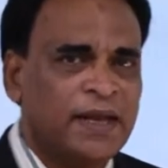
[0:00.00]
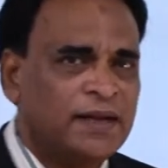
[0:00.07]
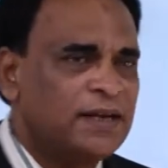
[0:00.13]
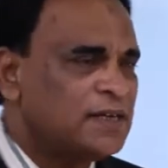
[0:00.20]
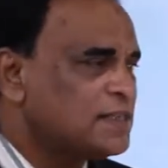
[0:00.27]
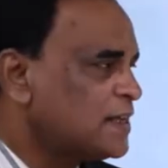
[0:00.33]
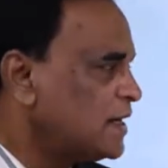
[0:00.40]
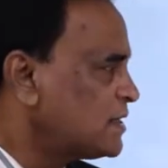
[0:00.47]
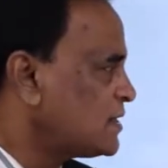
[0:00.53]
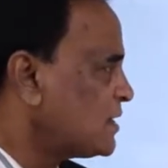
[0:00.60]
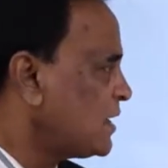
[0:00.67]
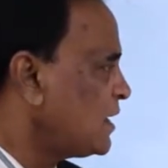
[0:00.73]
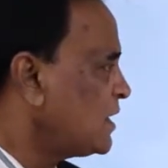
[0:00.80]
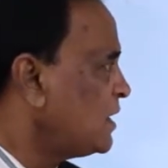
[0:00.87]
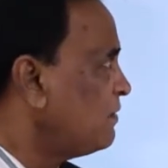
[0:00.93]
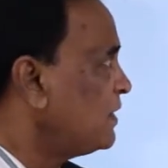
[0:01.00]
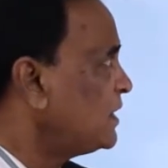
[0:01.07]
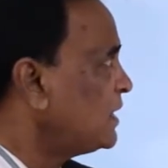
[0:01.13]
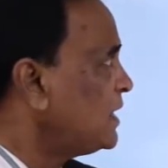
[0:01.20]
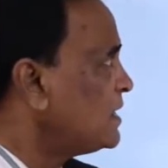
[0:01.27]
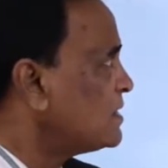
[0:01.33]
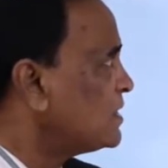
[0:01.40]
Let's get started with
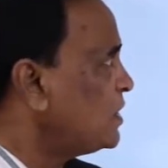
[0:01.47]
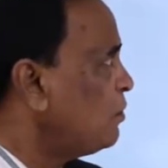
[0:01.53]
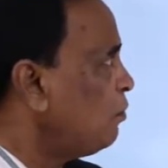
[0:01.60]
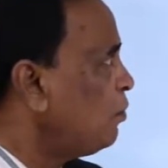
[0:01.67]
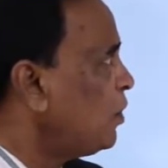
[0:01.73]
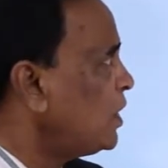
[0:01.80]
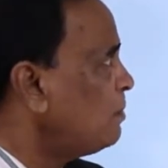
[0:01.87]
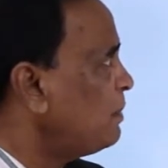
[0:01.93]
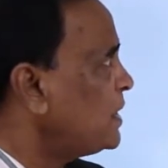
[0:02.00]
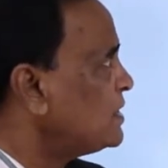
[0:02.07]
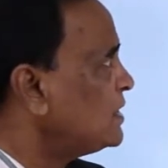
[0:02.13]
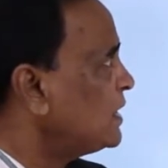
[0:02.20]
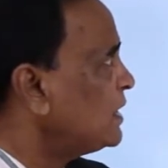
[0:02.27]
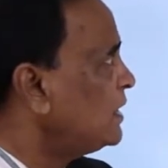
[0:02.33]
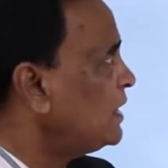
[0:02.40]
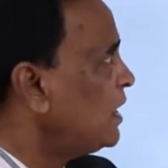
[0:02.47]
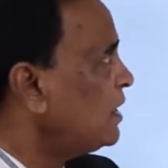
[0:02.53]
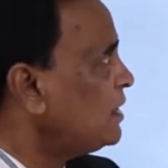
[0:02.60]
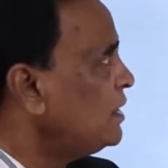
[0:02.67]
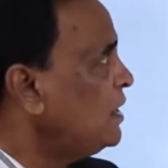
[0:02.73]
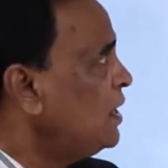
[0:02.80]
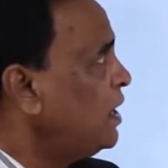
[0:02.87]
it and see what basically
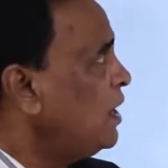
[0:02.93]
are